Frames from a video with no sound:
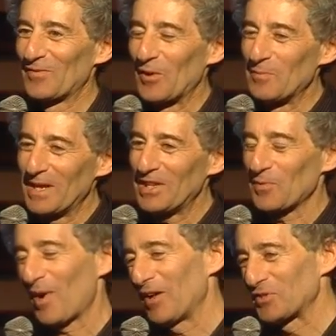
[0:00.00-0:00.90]
For a
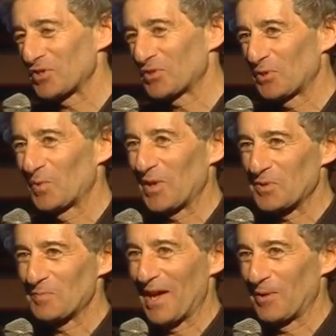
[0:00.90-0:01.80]
meteorologist, good
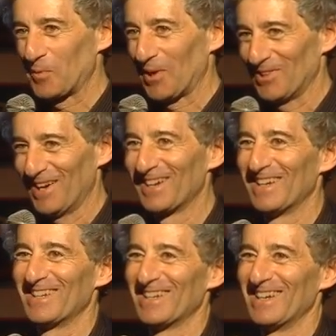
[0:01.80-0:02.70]
weather is bad
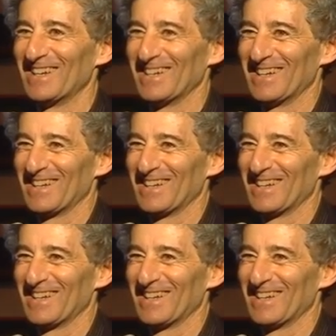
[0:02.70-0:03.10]
weather.